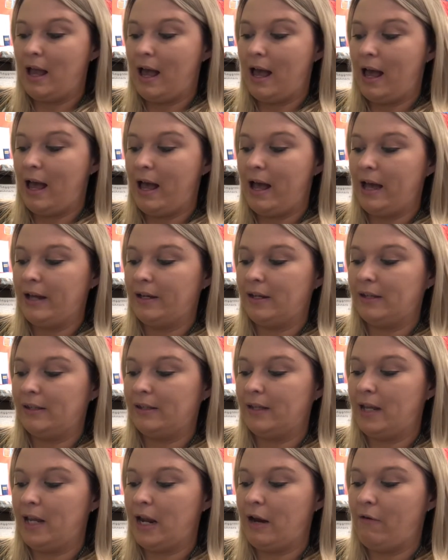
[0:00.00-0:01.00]
Add a
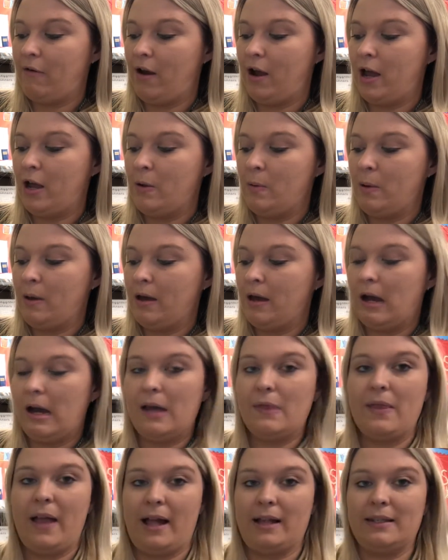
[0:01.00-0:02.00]
0,
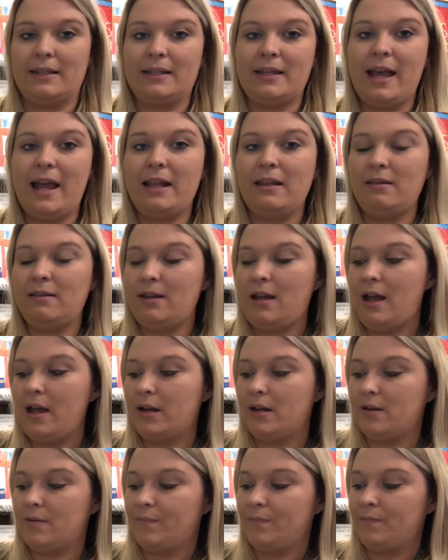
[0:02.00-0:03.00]
and that's 10
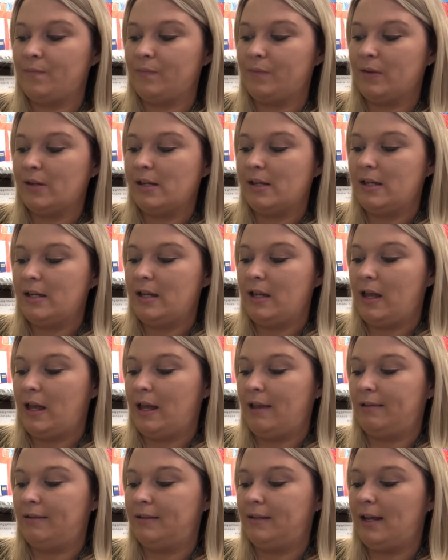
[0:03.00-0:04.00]
done.
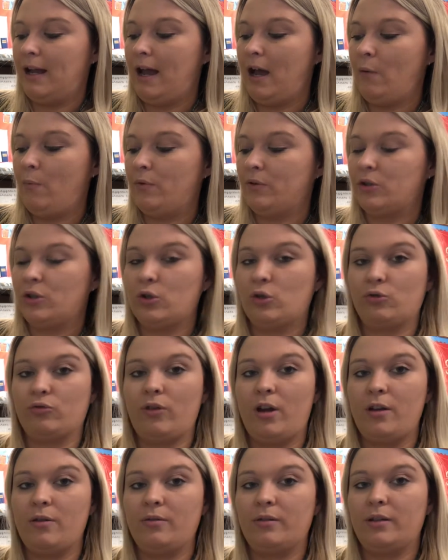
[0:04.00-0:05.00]
A downward
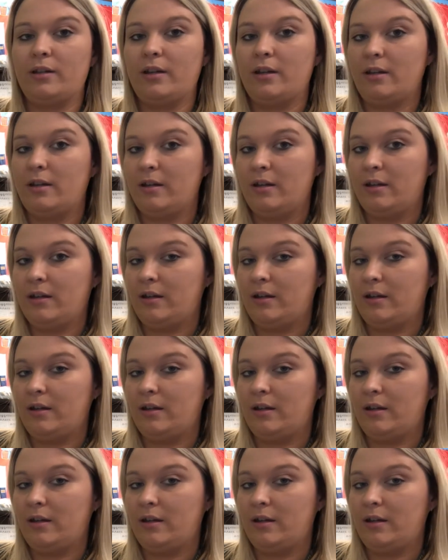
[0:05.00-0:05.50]
stroke.